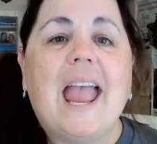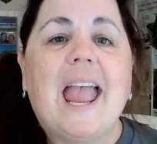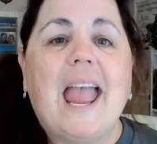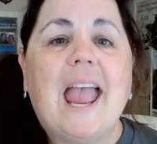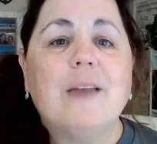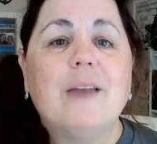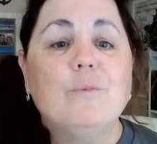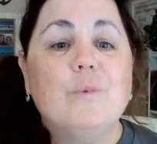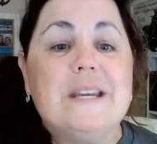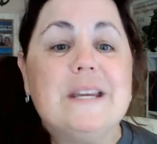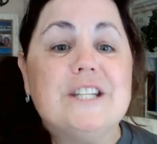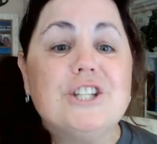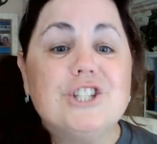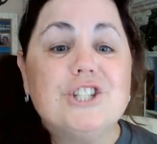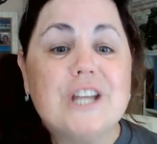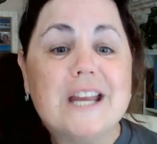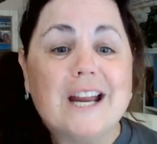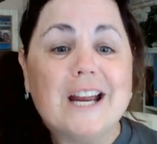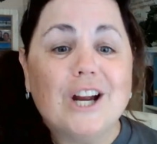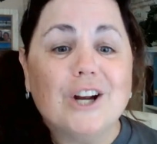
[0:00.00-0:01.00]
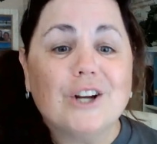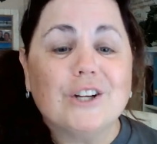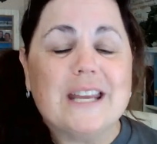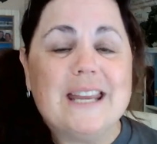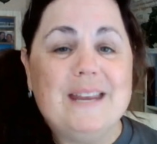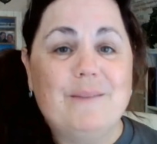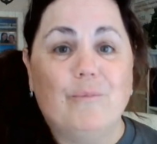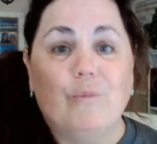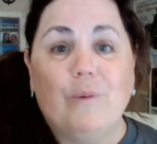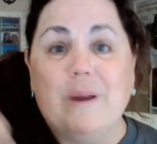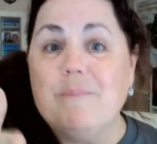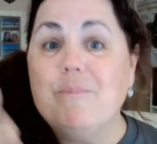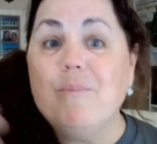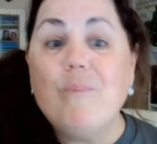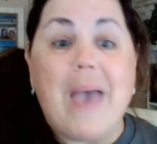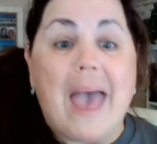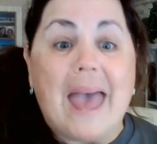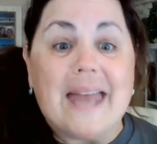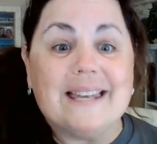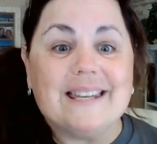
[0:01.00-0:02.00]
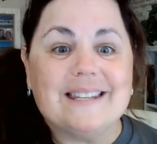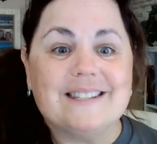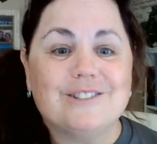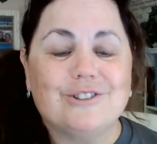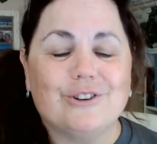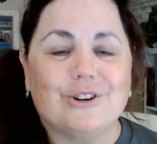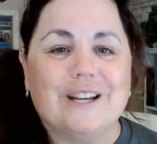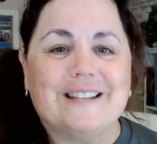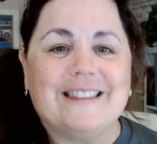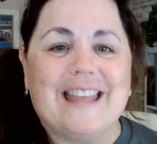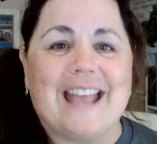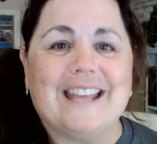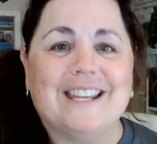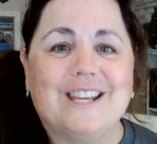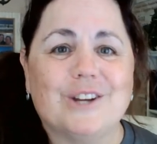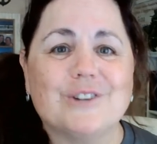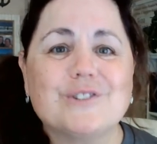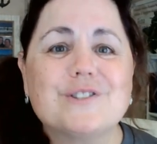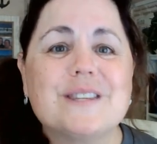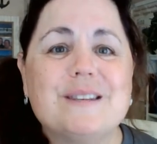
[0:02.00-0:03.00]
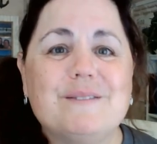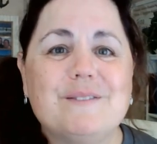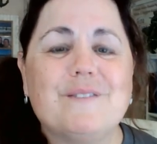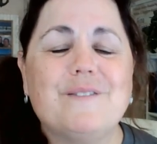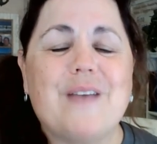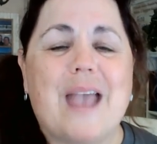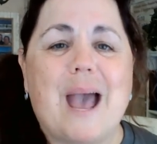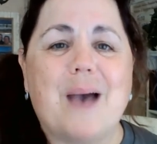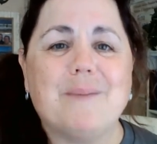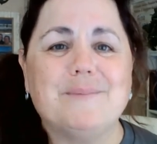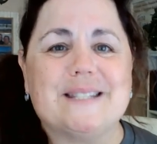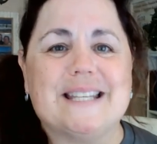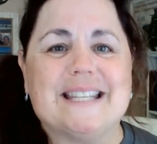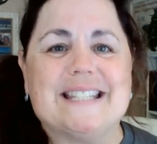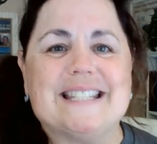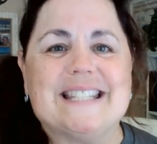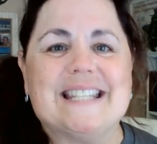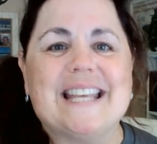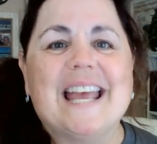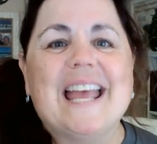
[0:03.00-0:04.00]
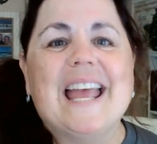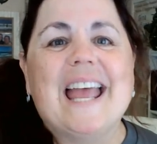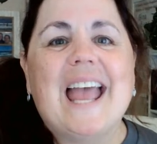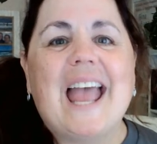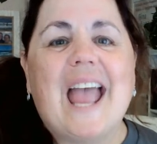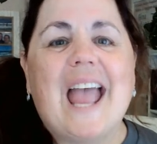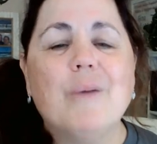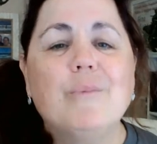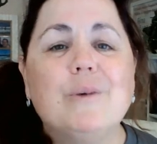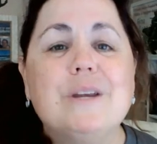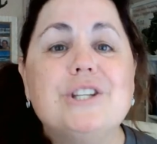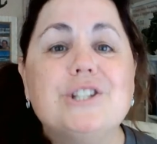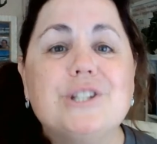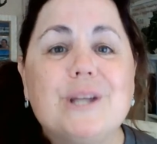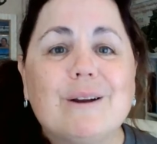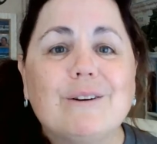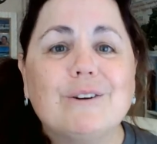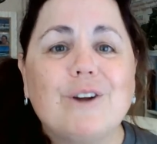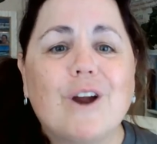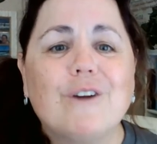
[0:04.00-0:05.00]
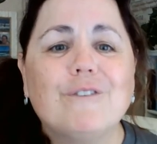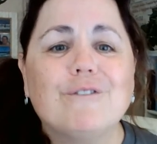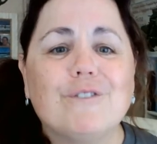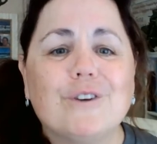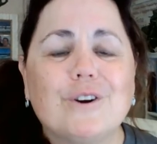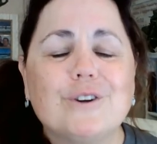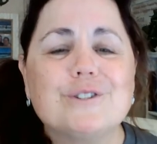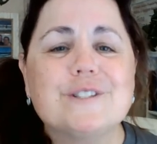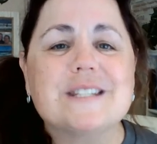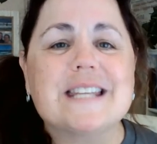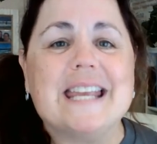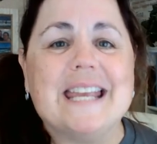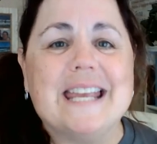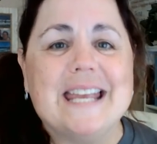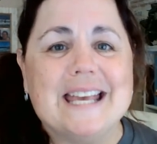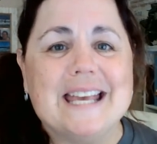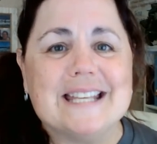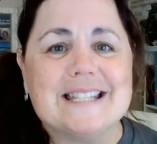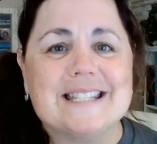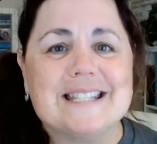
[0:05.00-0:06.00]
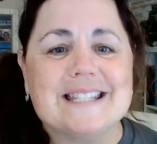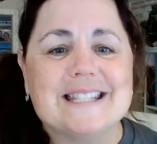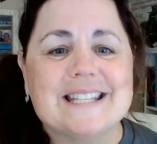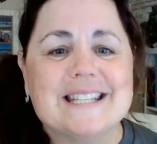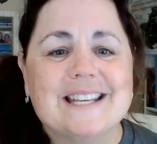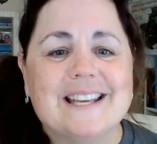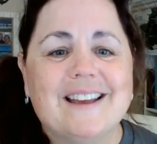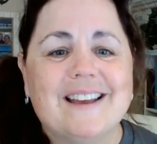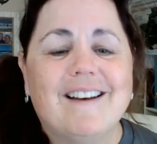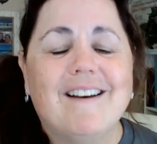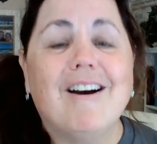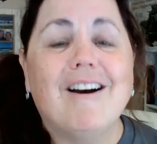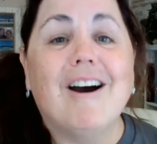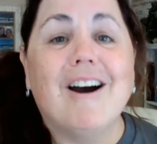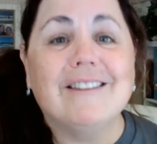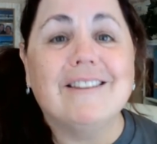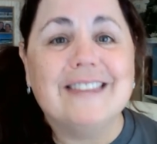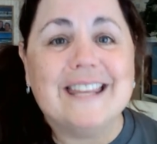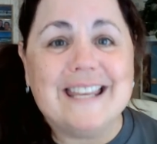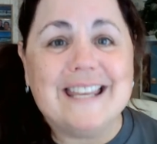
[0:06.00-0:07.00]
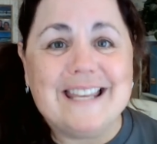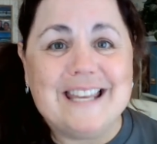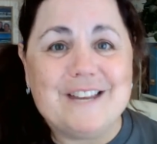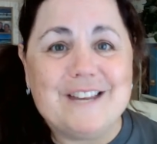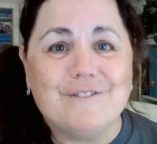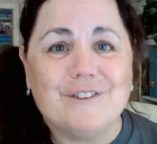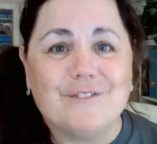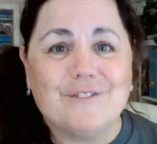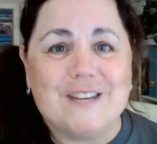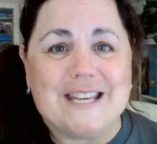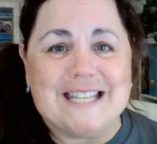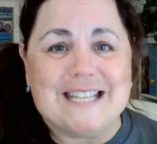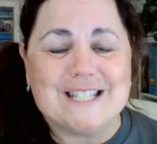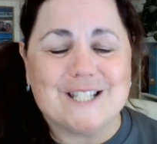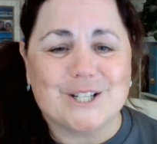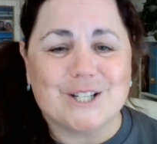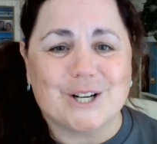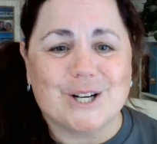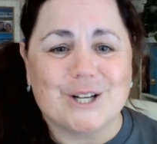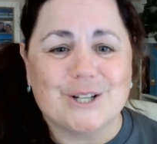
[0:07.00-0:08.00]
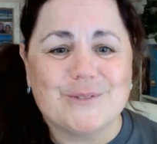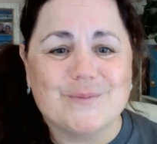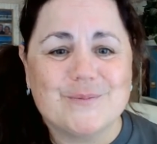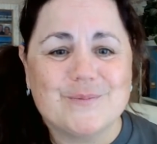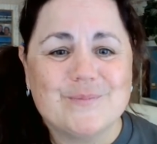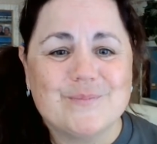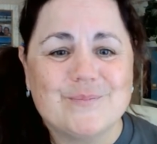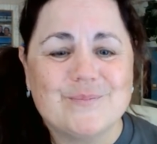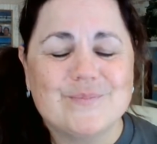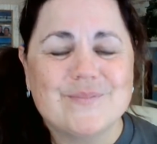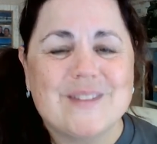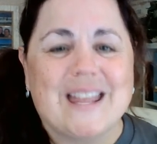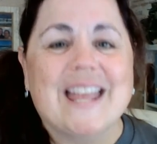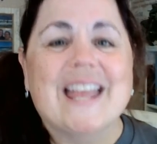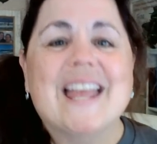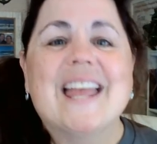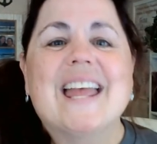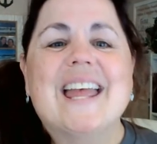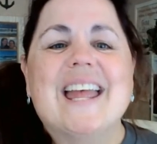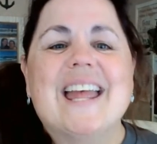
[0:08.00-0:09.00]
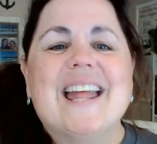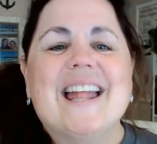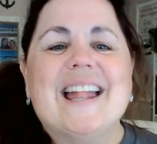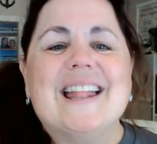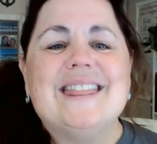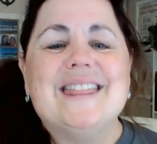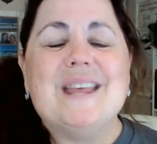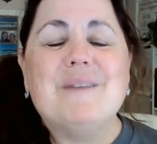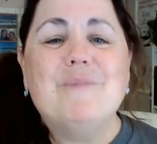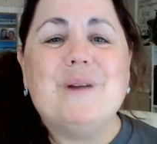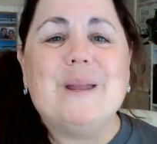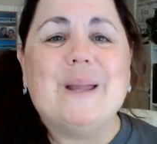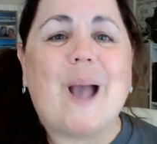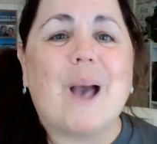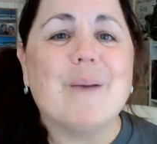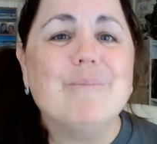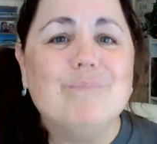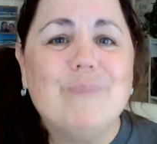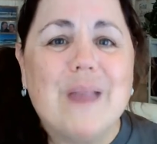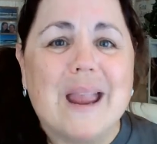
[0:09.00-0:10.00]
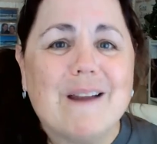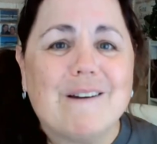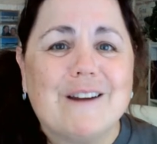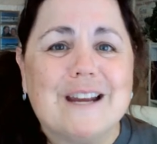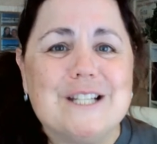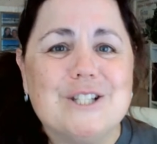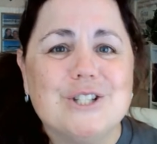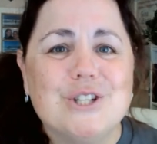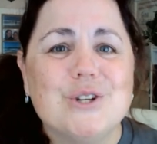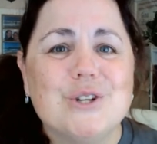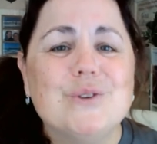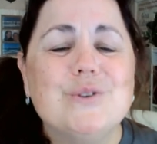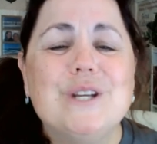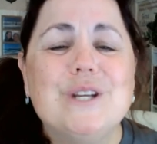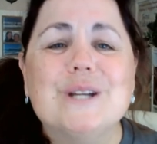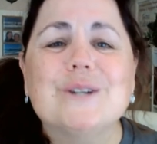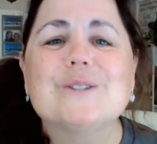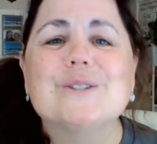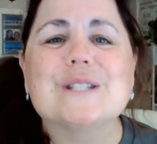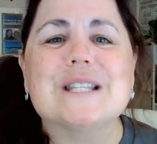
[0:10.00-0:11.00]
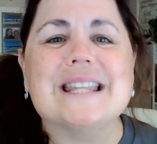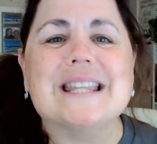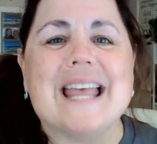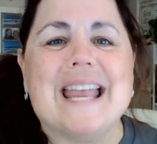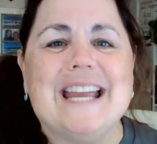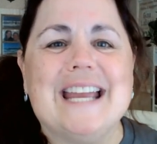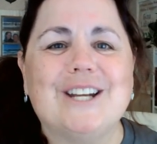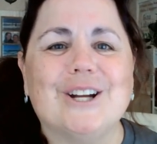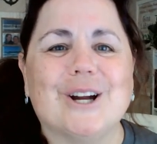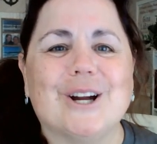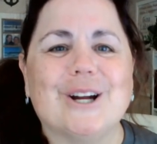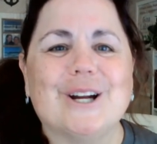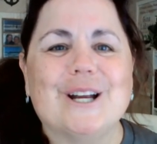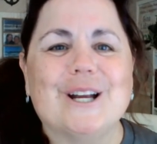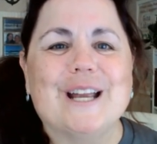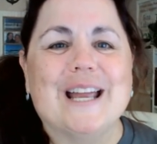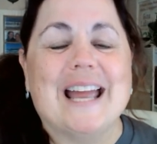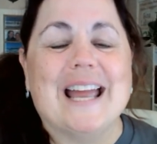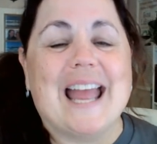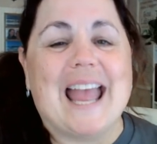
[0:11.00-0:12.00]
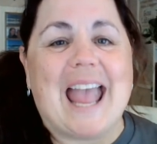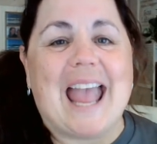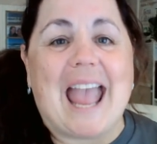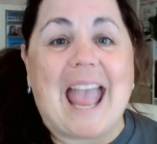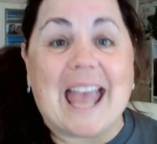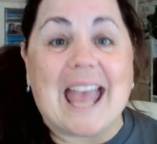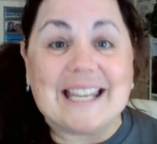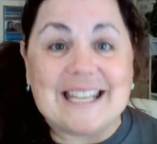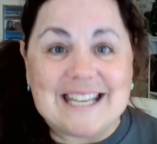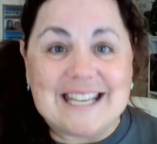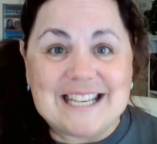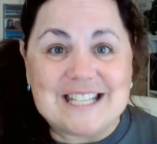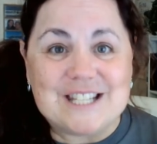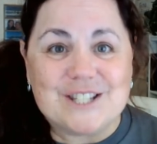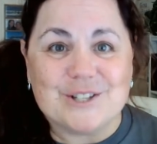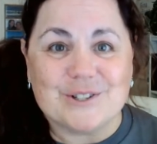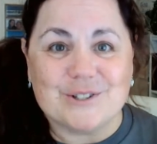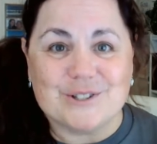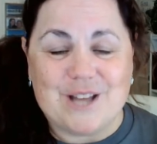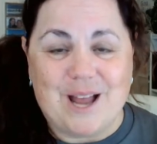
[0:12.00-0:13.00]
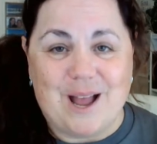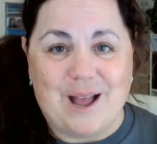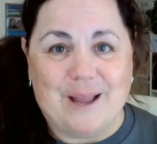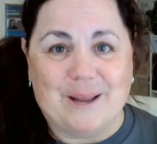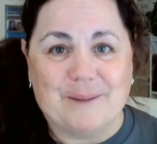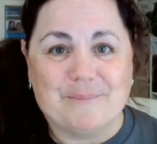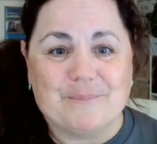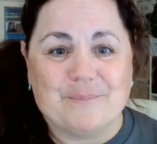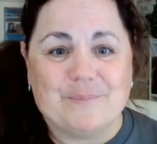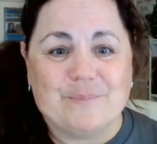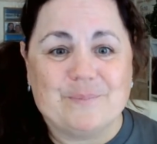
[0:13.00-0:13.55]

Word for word: And we shared, we met during that year's leave of absence, and we shared our first kiss on the eve of Easter. Then we got married 2 years later at Easter time.